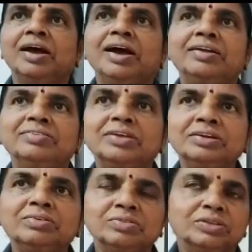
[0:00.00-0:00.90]
And
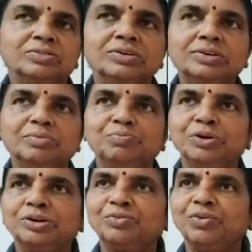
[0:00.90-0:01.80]
then the third
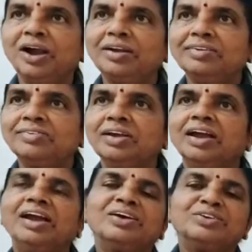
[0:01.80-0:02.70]
important one is
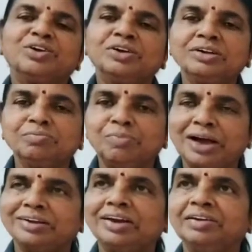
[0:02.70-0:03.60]
electronic
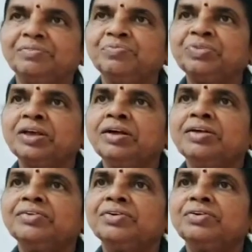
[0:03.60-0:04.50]
banking.
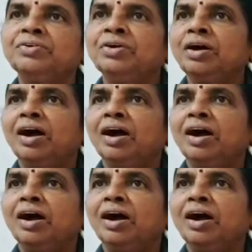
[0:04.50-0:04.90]
So